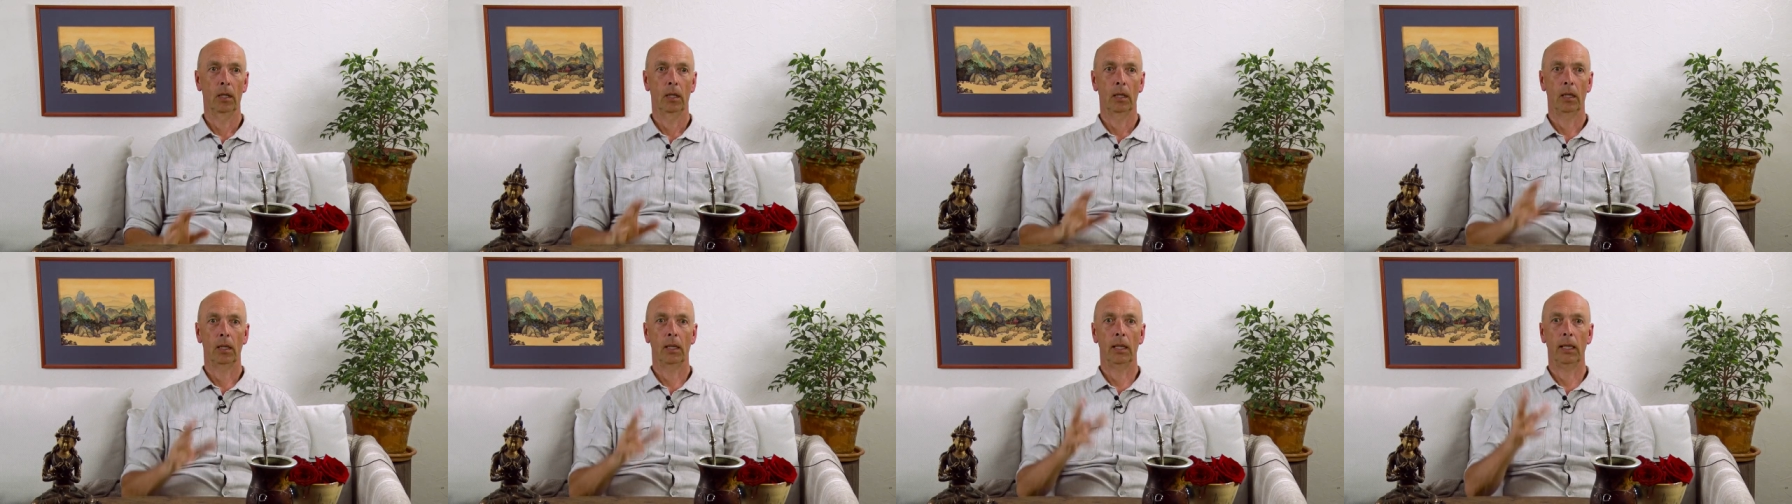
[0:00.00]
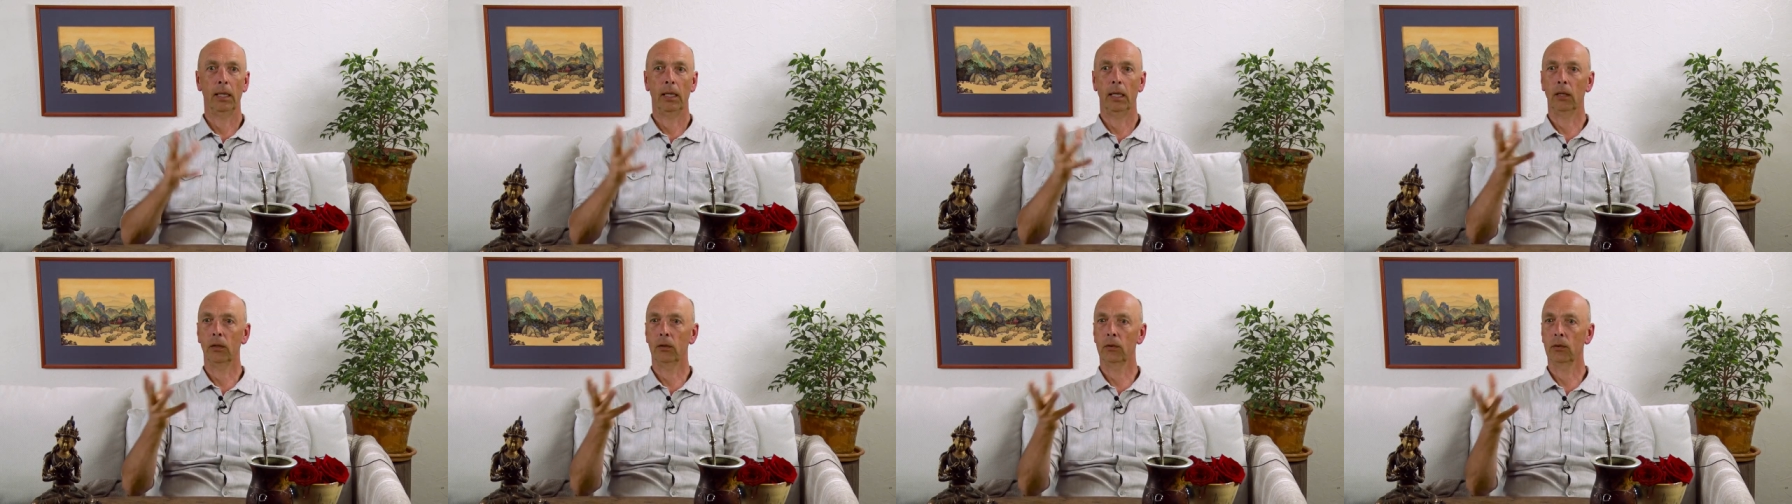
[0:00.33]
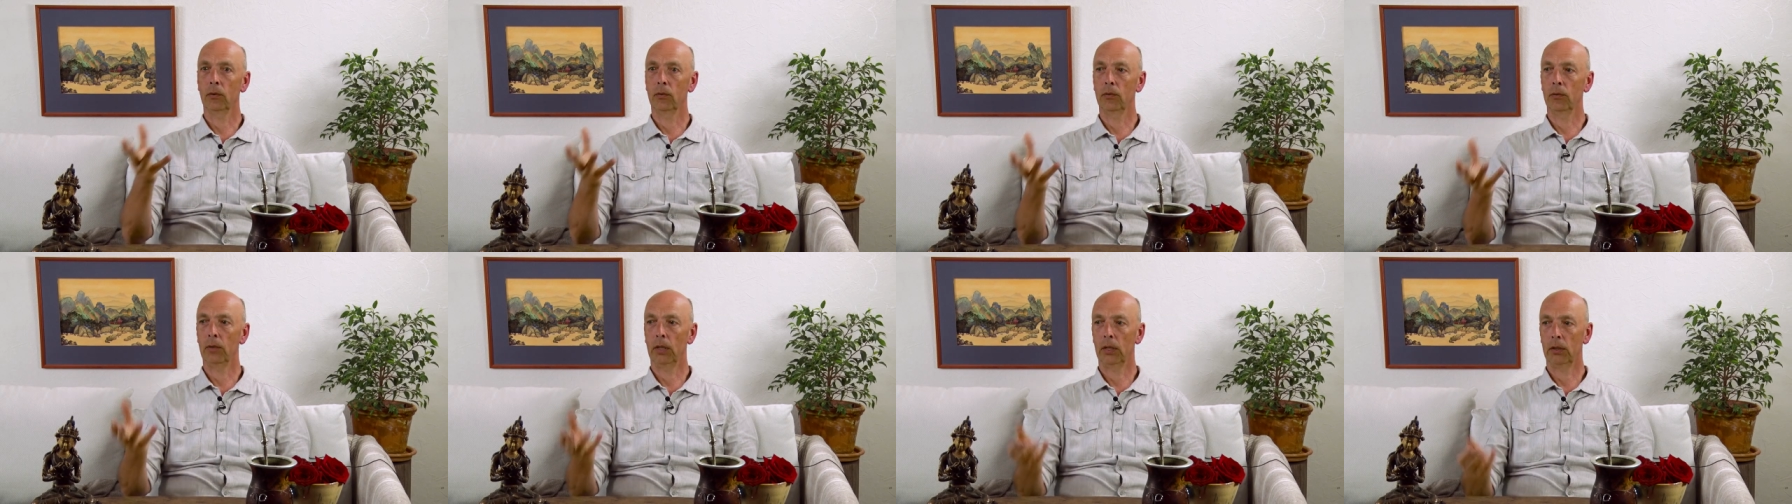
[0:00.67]
clinging
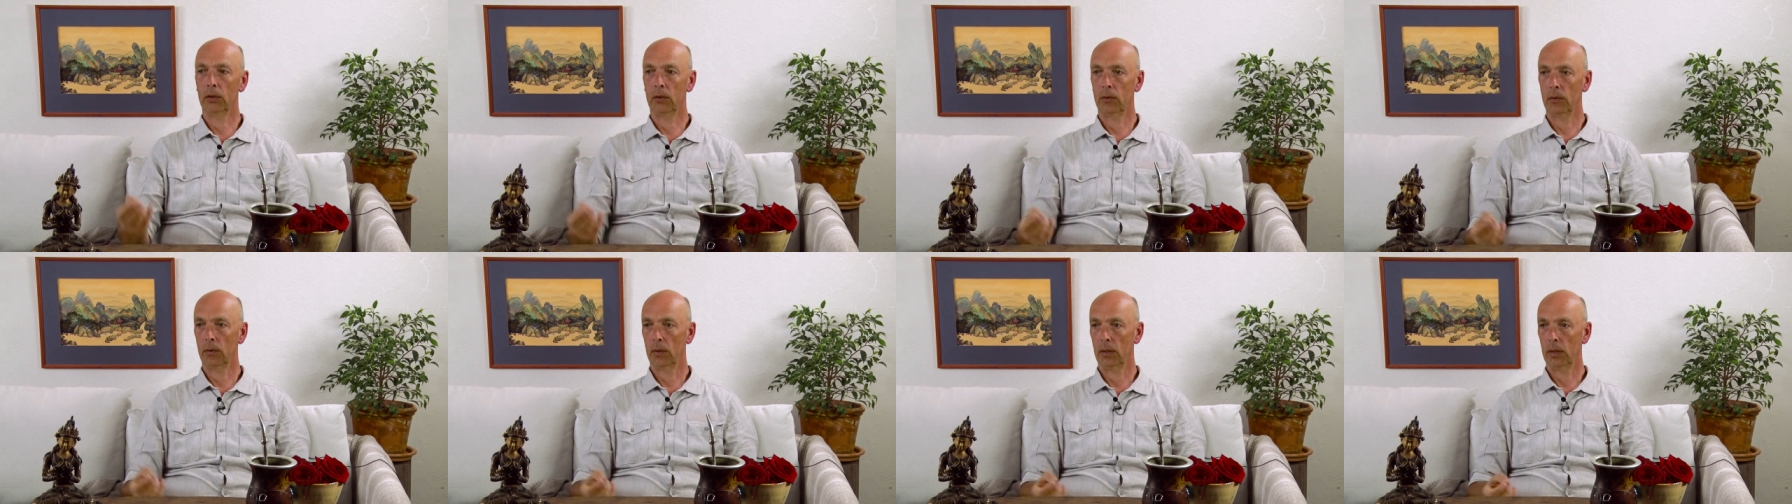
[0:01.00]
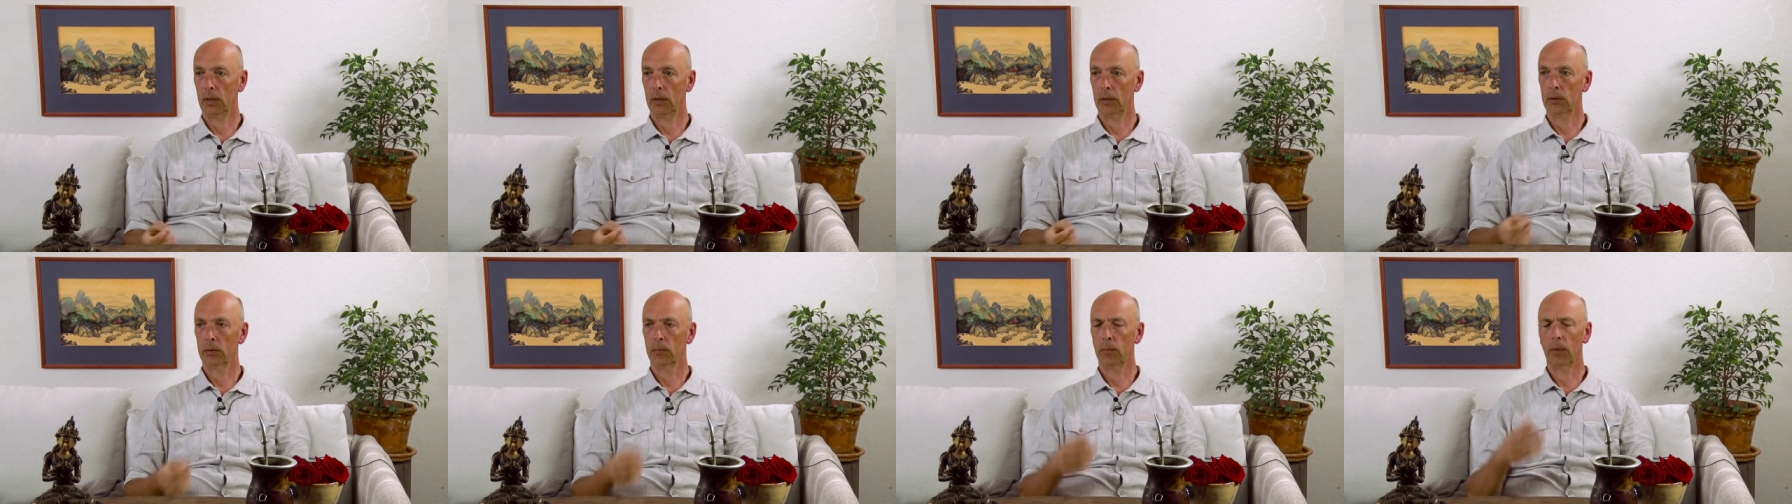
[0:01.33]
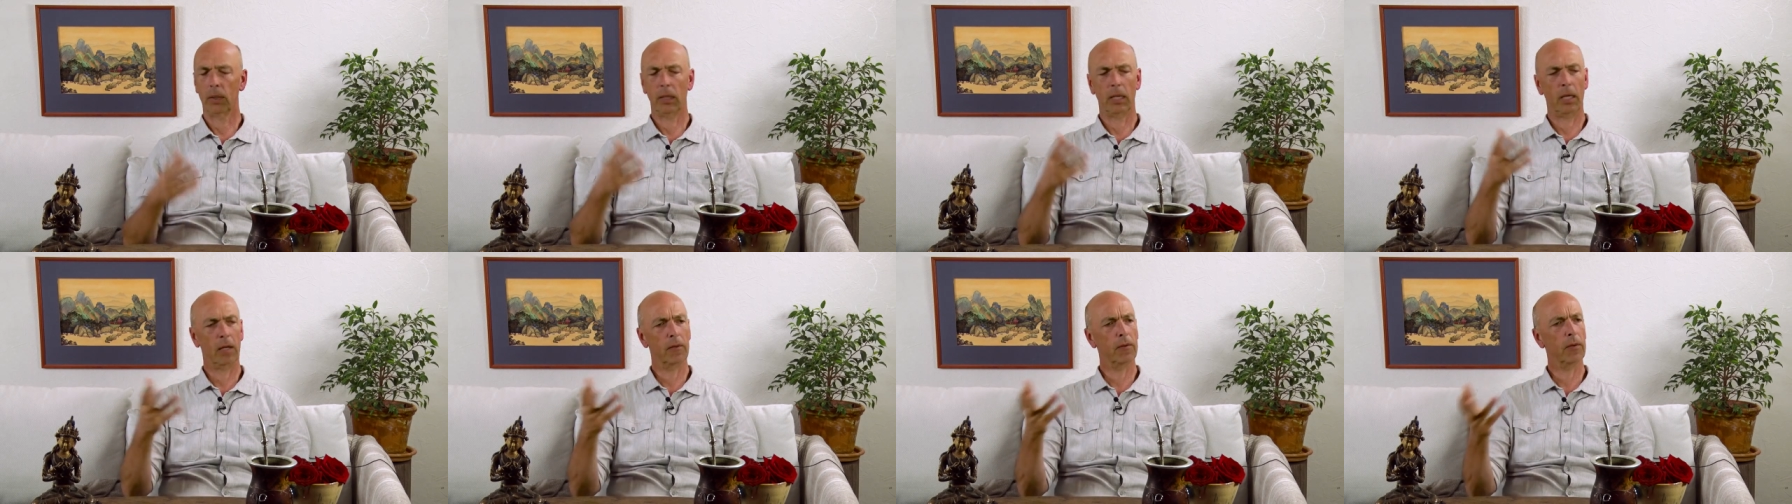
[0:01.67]
to rituals,
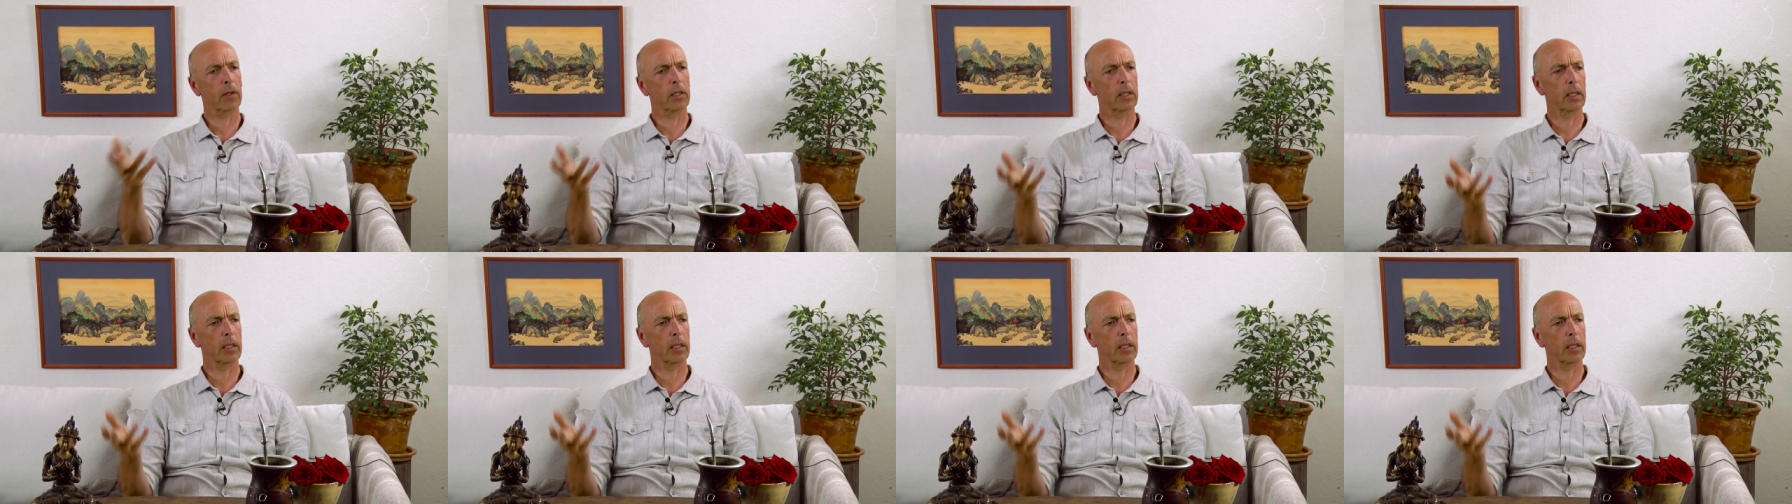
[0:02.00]
whatever